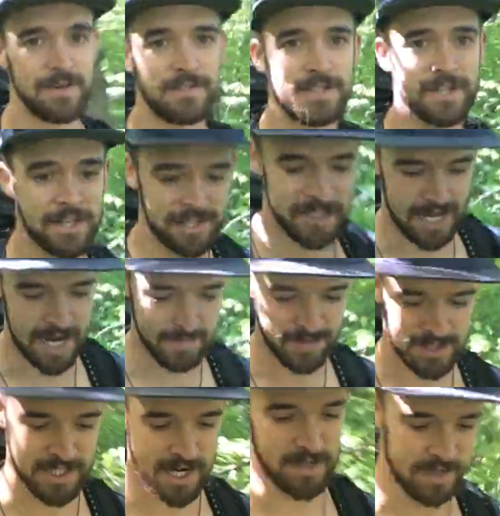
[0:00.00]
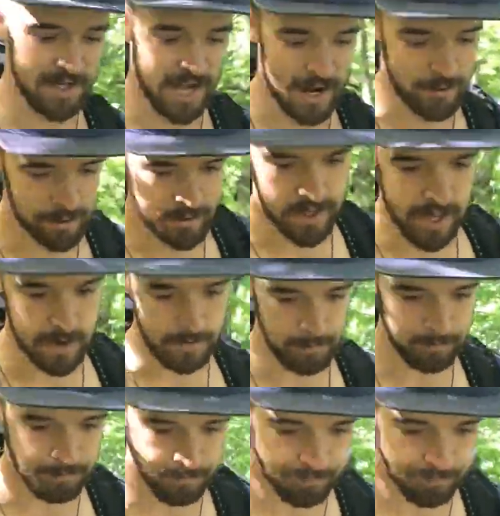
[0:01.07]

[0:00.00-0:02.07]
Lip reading: it was a good time to share the night with them.